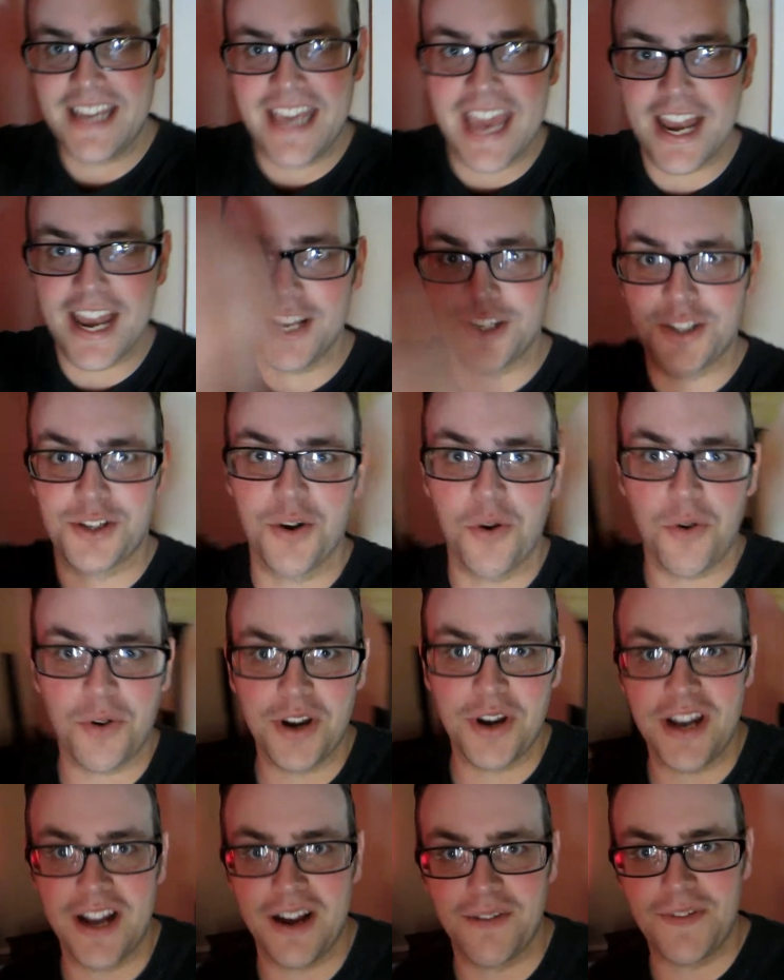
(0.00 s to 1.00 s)
get it short
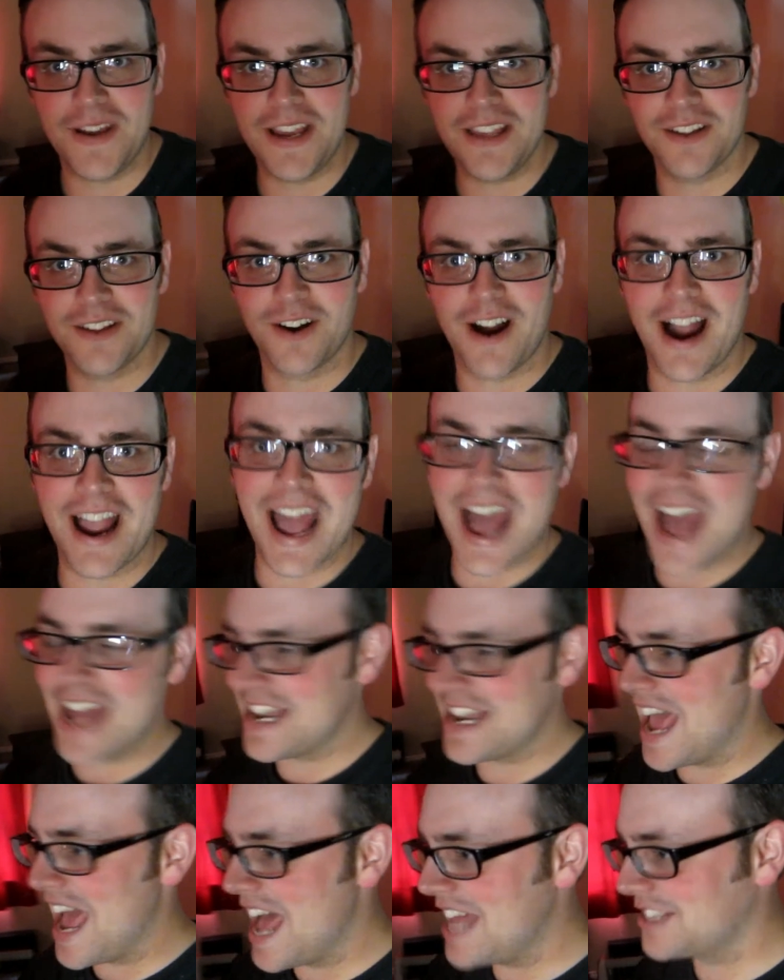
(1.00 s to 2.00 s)
enough either. I had
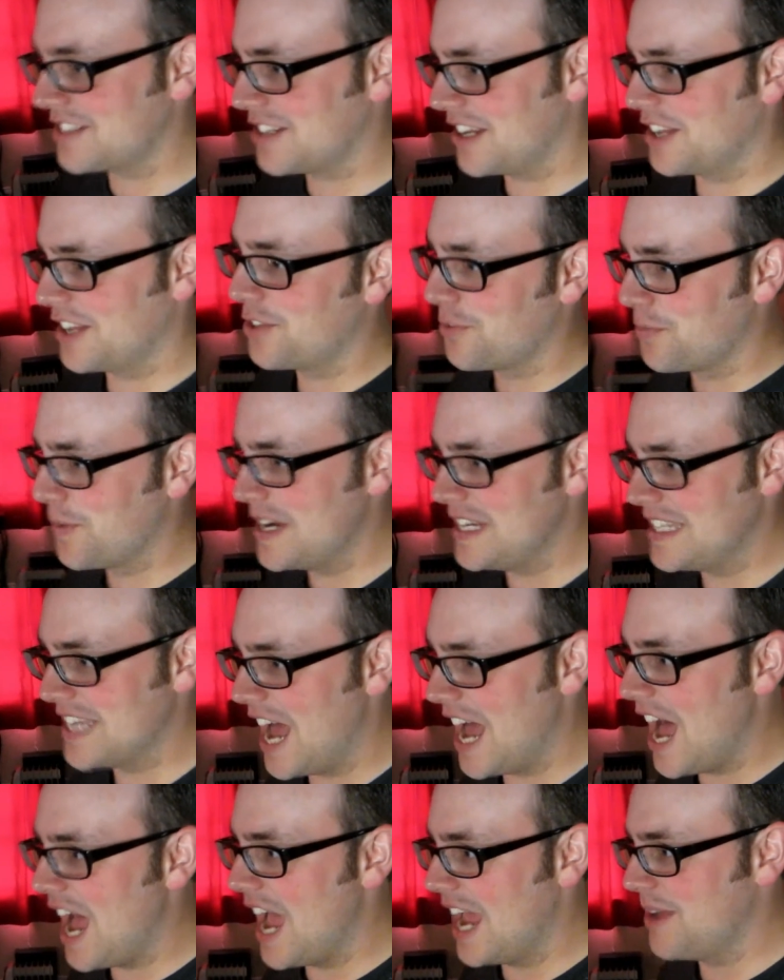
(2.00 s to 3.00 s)
to ask like three
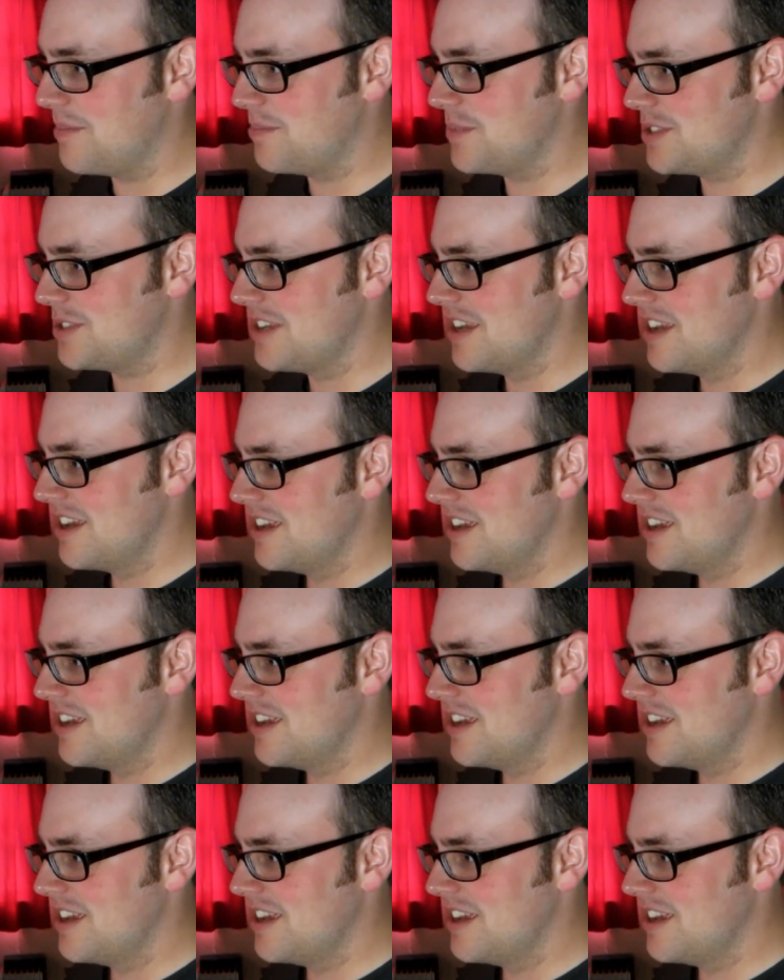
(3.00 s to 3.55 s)
times.